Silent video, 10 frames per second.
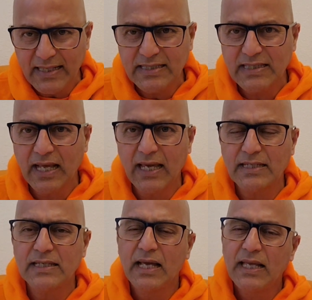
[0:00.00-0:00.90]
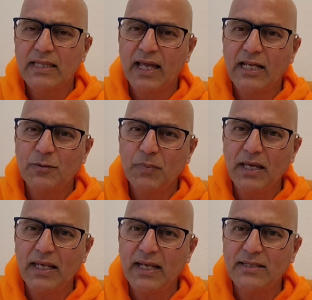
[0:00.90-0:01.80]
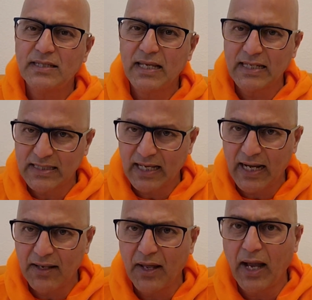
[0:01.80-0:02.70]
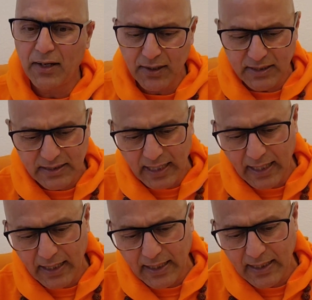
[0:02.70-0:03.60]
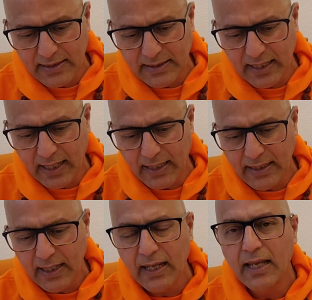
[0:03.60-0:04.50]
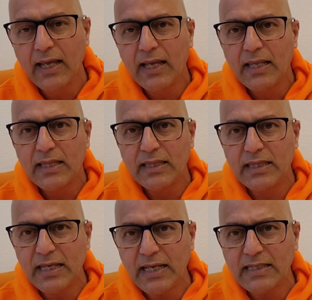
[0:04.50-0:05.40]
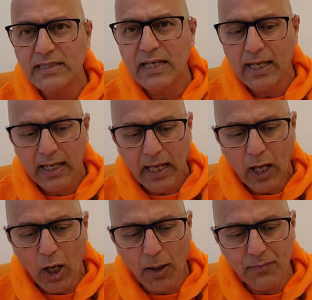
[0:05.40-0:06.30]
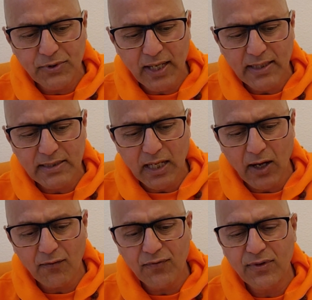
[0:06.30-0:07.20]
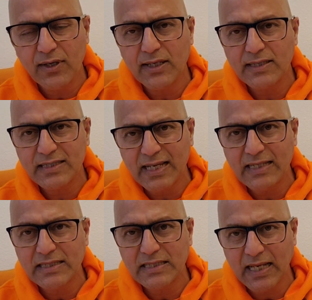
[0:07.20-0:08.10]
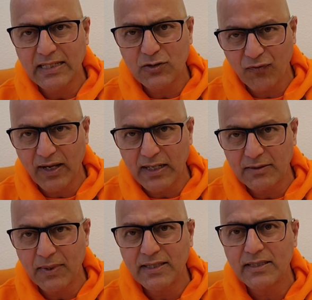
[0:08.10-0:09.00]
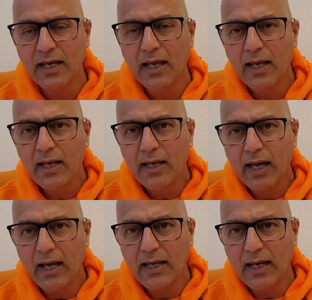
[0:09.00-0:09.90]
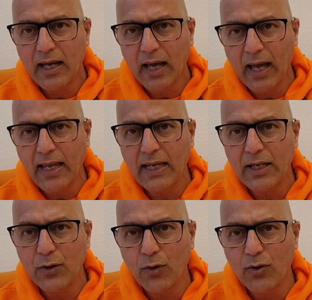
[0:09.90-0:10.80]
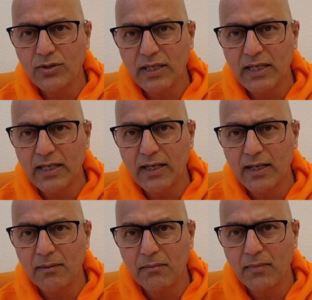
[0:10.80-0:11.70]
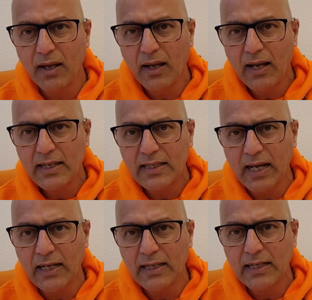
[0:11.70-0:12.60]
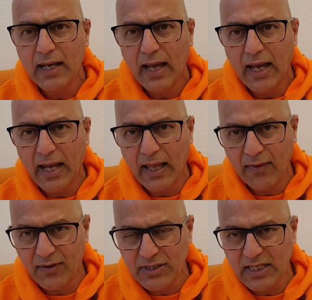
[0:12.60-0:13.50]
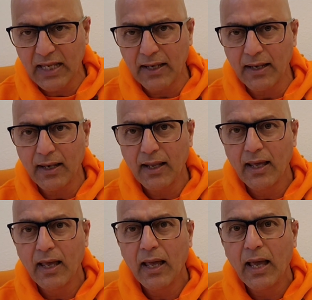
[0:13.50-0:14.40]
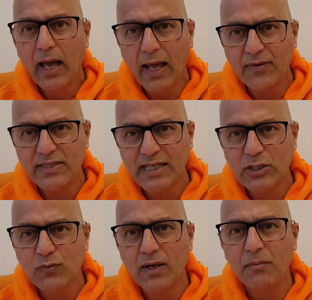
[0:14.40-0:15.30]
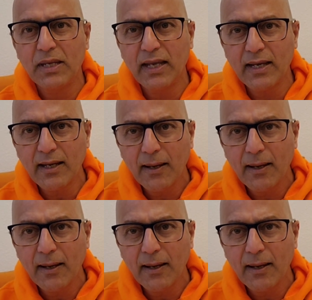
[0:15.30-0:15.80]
stage, the experience is that, the understanding is that these objects of the 6 sense fields, means eye, nose, ear, tongue and the skin, and the 6th one being